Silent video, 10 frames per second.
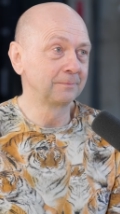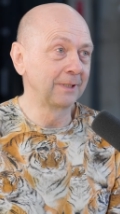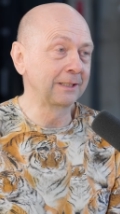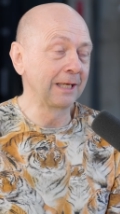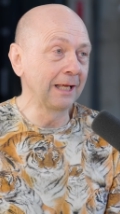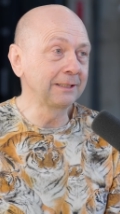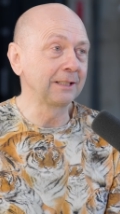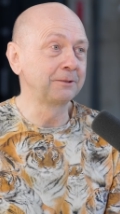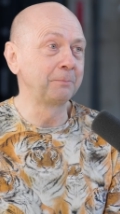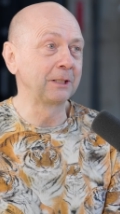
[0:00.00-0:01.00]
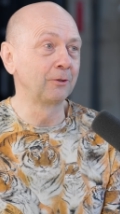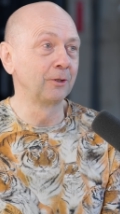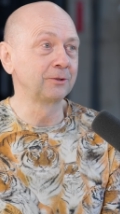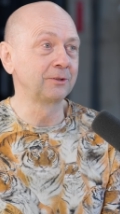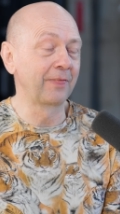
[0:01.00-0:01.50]
athletics
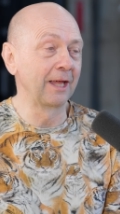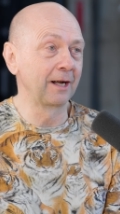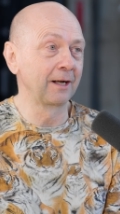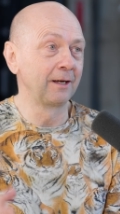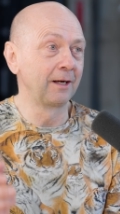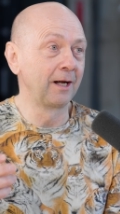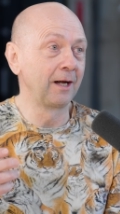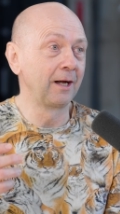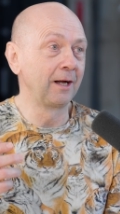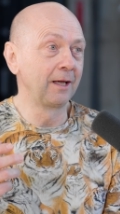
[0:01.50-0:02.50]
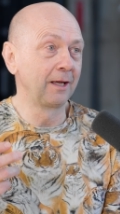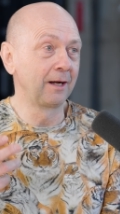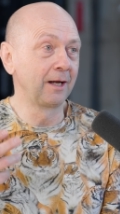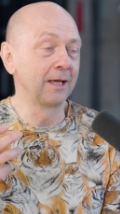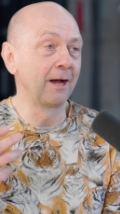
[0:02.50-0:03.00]
because there uh, uh,
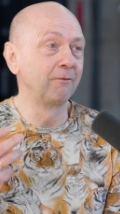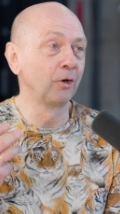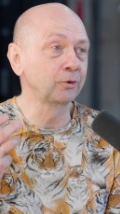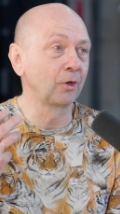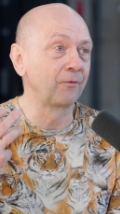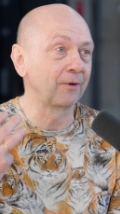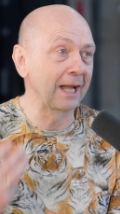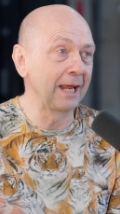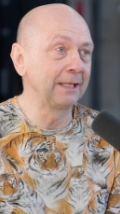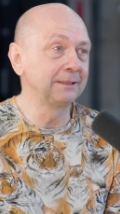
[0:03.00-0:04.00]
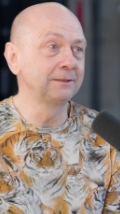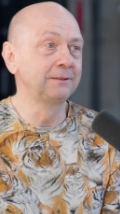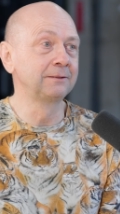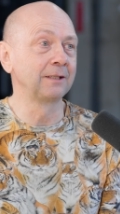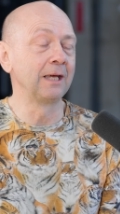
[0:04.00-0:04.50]
I have lot of friends.
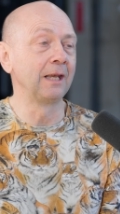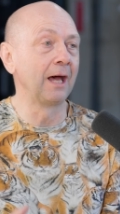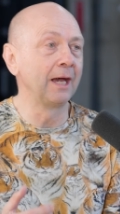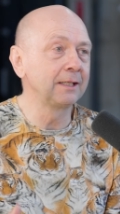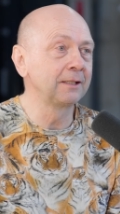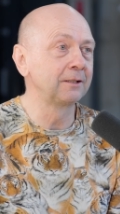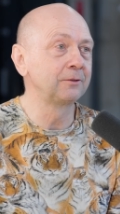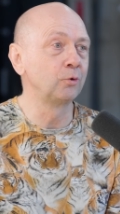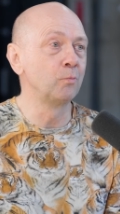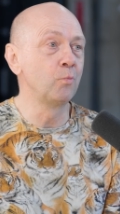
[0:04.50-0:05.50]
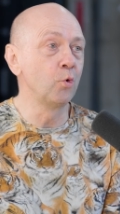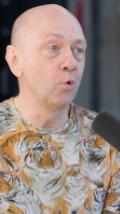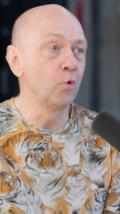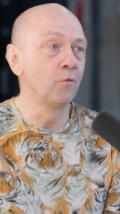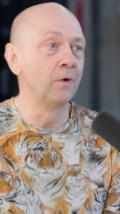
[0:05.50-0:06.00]
I like to
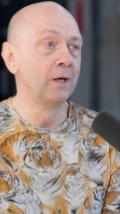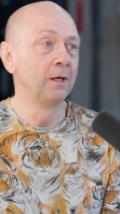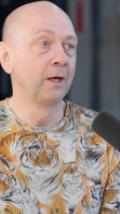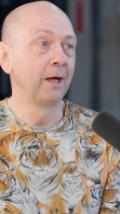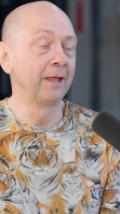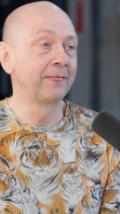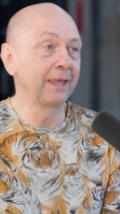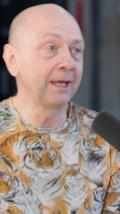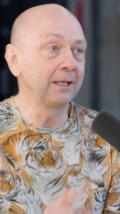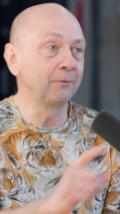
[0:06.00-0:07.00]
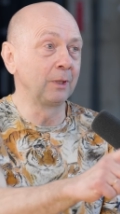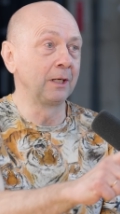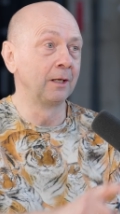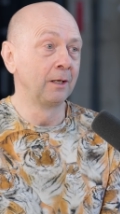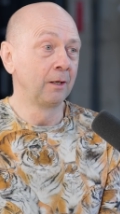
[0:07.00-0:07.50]
move, and they
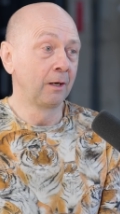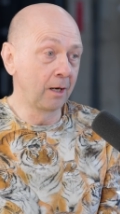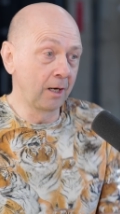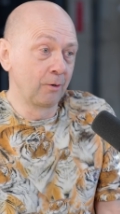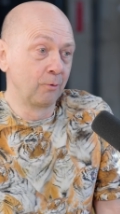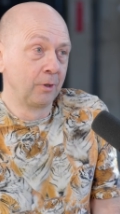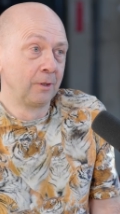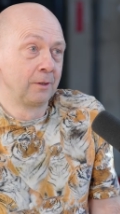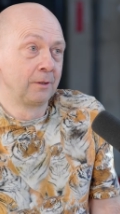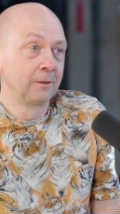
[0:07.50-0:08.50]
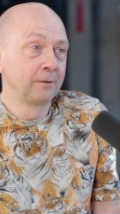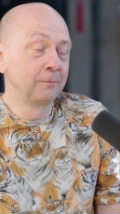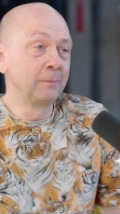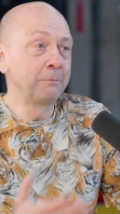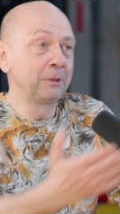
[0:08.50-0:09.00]
will. How?
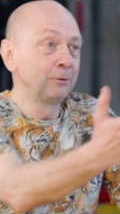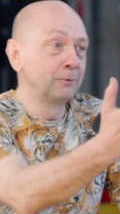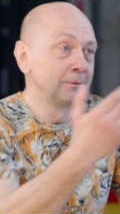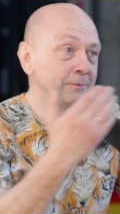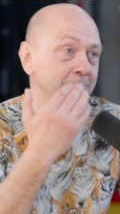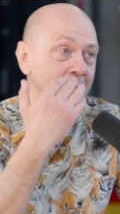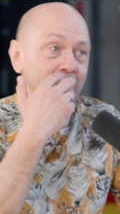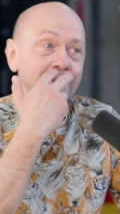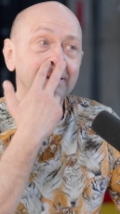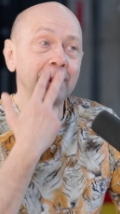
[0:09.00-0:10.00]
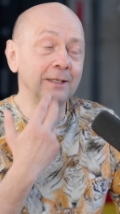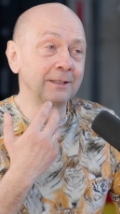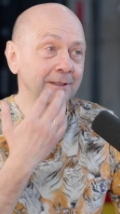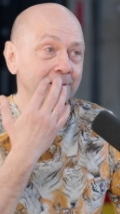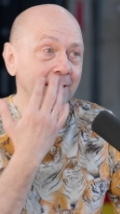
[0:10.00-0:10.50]
Maybe you this day
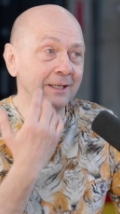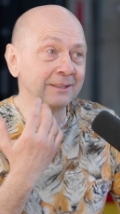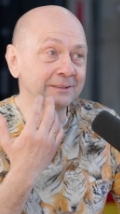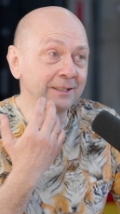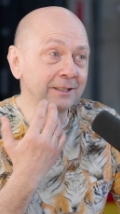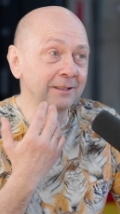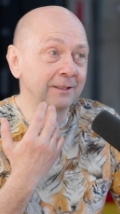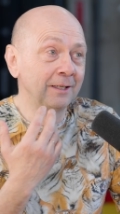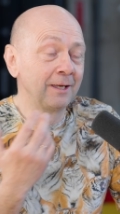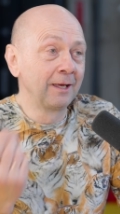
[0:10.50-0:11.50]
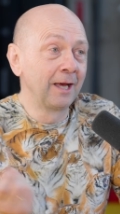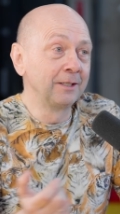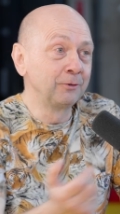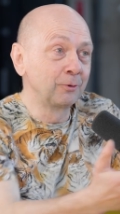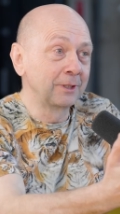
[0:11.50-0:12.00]
uh, they sick
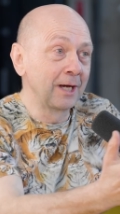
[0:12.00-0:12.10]
and you